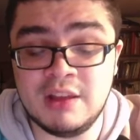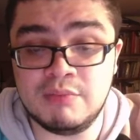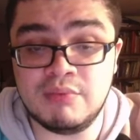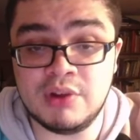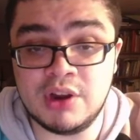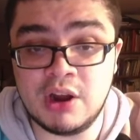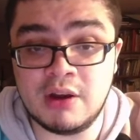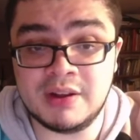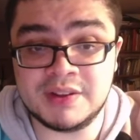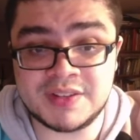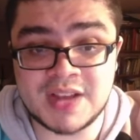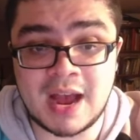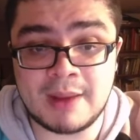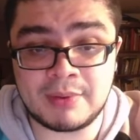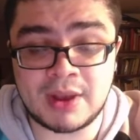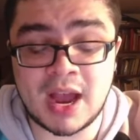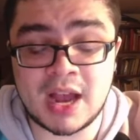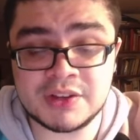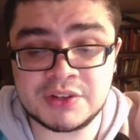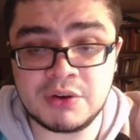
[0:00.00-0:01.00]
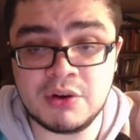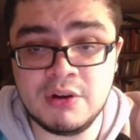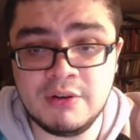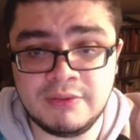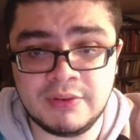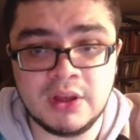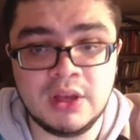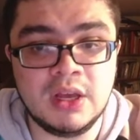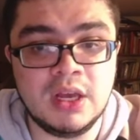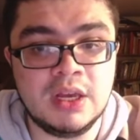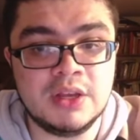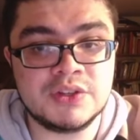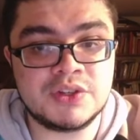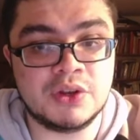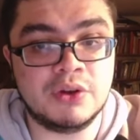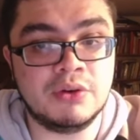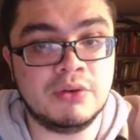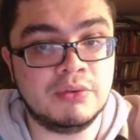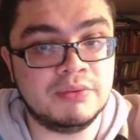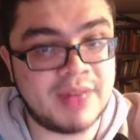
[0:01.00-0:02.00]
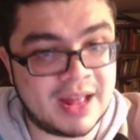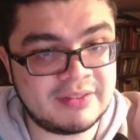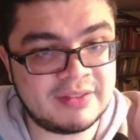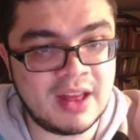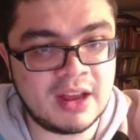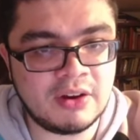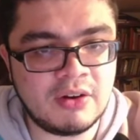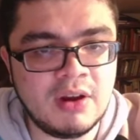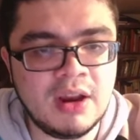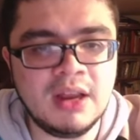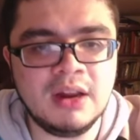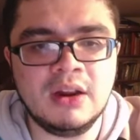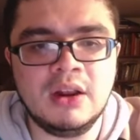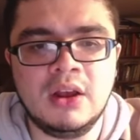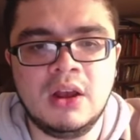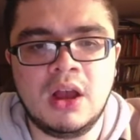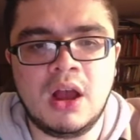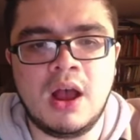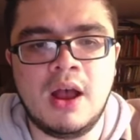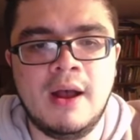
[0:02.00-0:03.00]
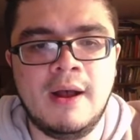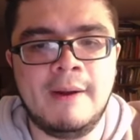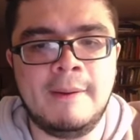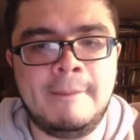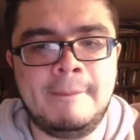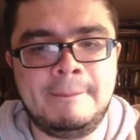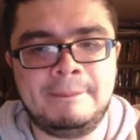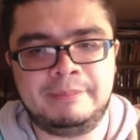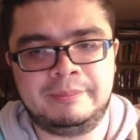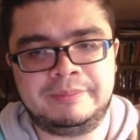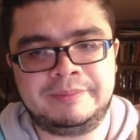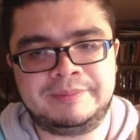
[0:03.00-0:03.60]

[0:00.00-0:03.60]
Brito and Tom Cosgrove. So that's not great um,